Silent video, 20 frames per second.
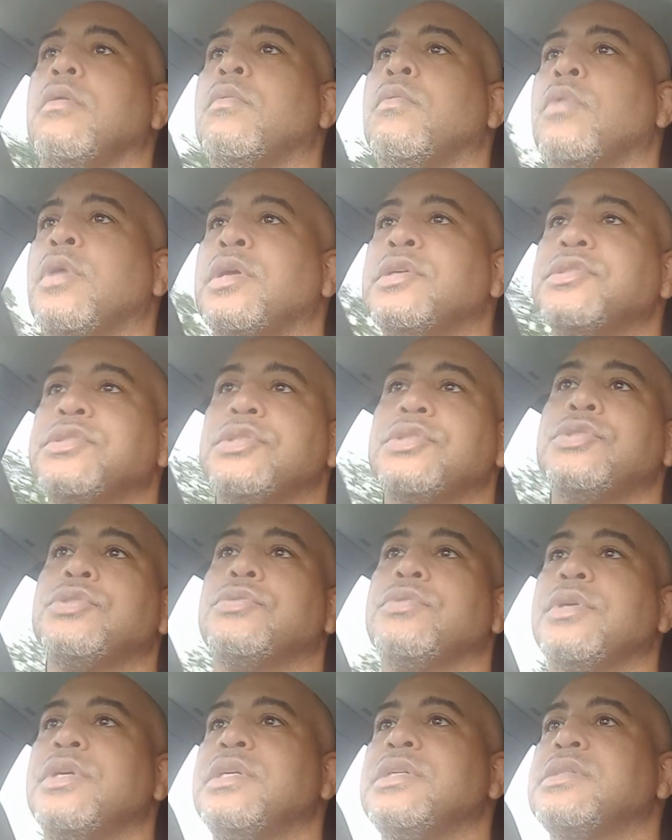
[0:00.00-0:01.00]
runs the
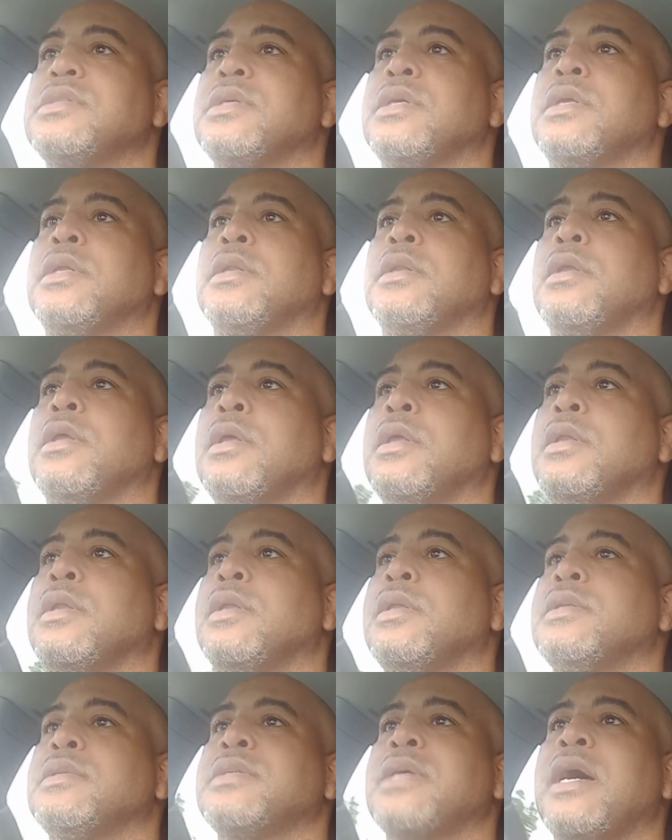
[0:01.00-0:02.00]
streets
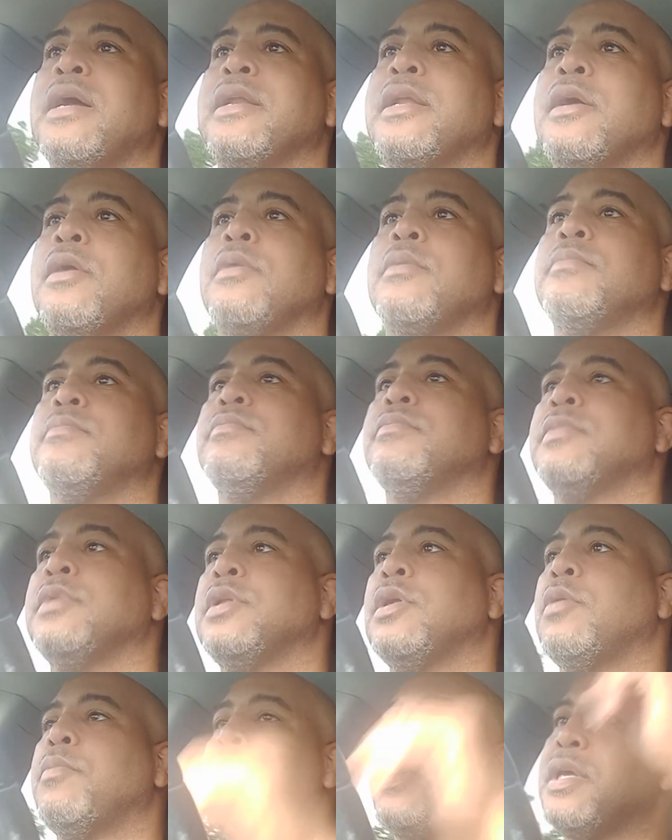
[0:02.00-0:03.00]
and is out there,
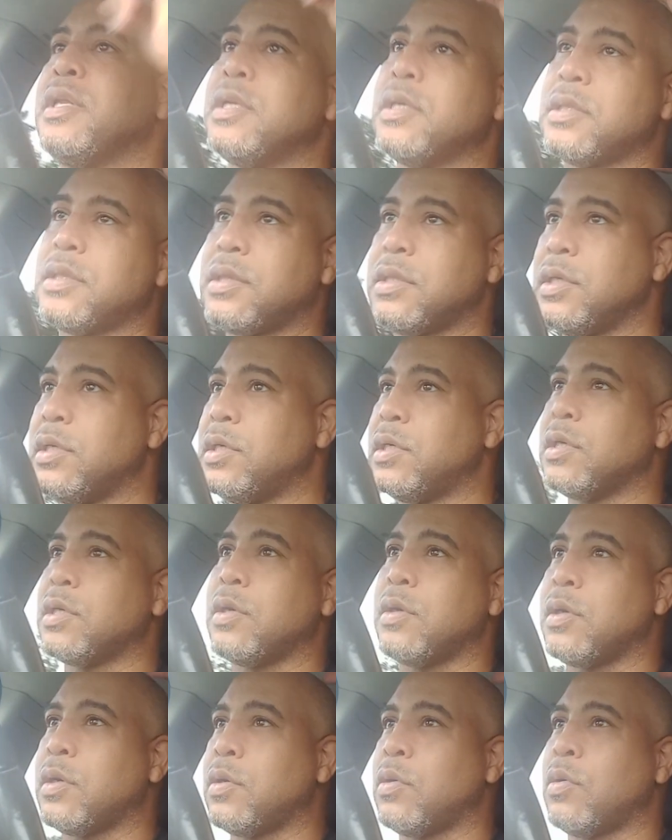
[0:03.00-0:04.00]
you know, being a thug or